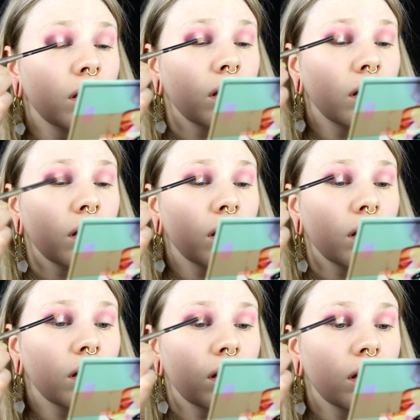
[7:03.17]

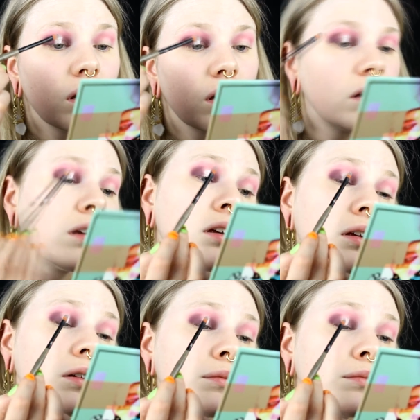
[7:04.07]

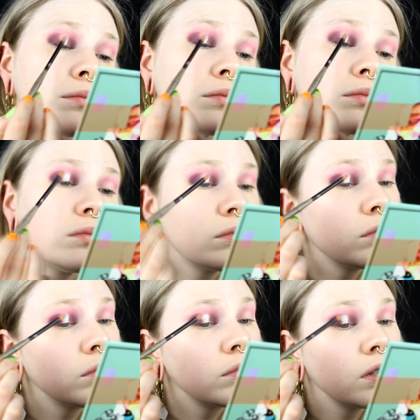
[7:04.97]

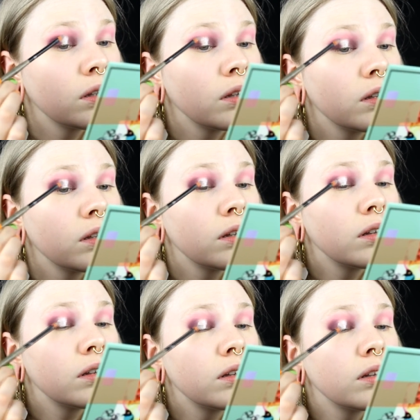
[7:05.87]

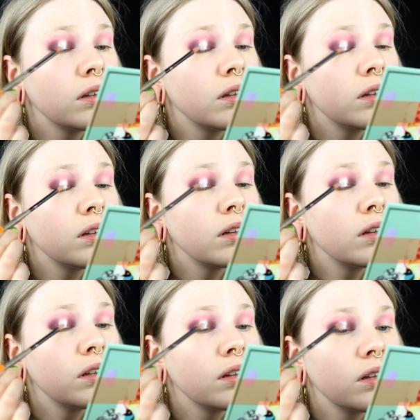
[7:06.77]

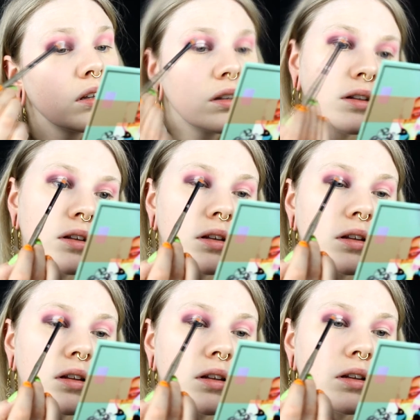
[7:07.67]

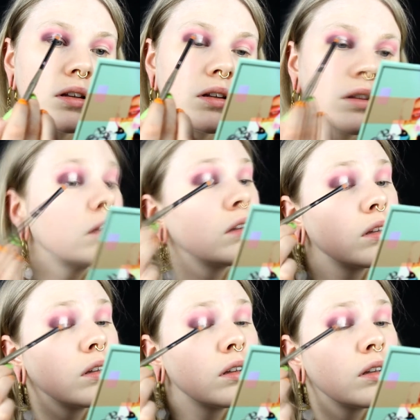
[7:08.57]

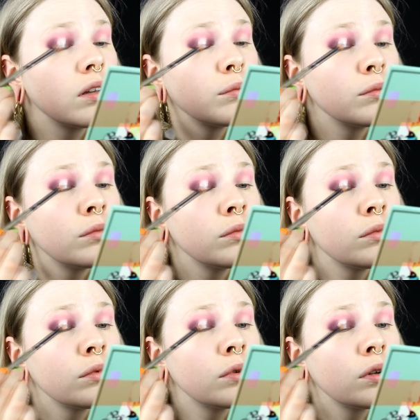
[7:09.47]

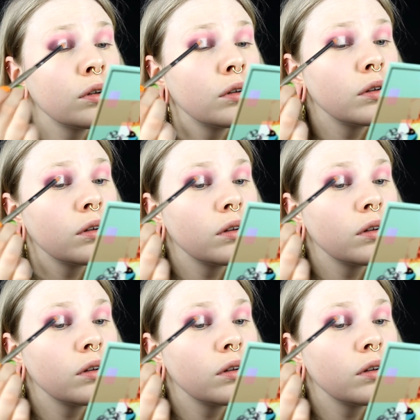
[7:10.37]
(silence)